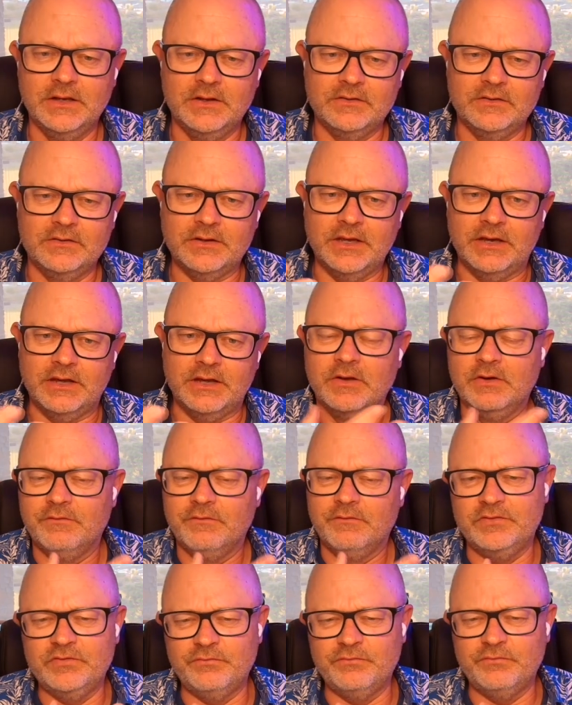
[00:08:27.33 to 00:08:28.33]
So yeah,
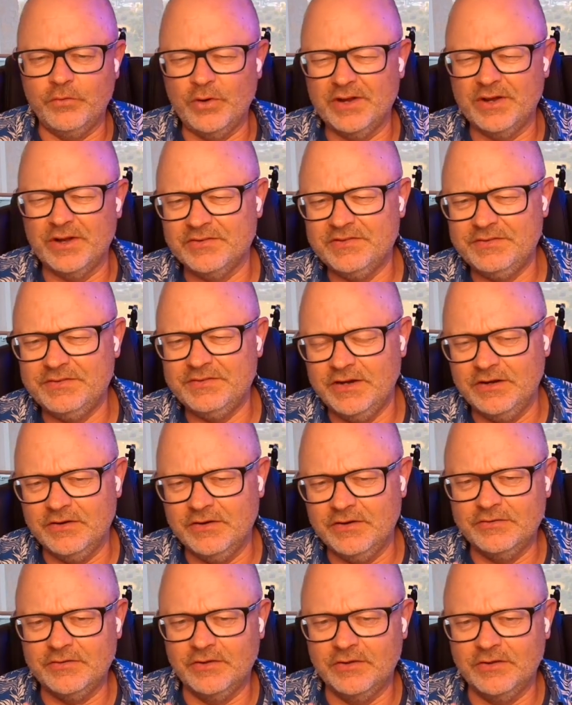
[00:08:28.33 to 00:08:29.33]
for
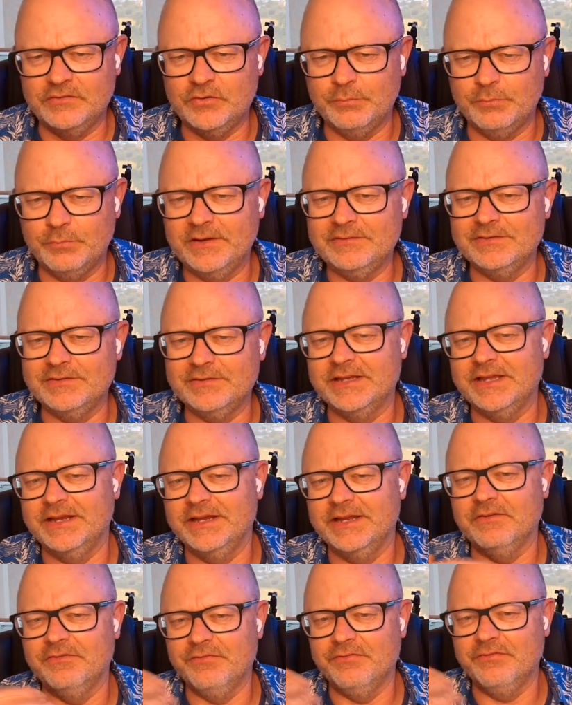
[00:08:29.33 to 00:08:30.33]
$479 you're basically
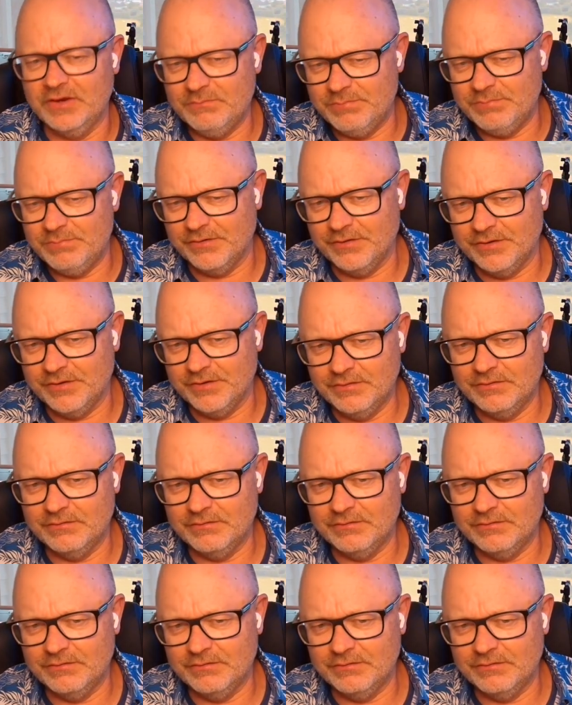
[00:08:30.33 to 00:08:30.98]
getting a free pair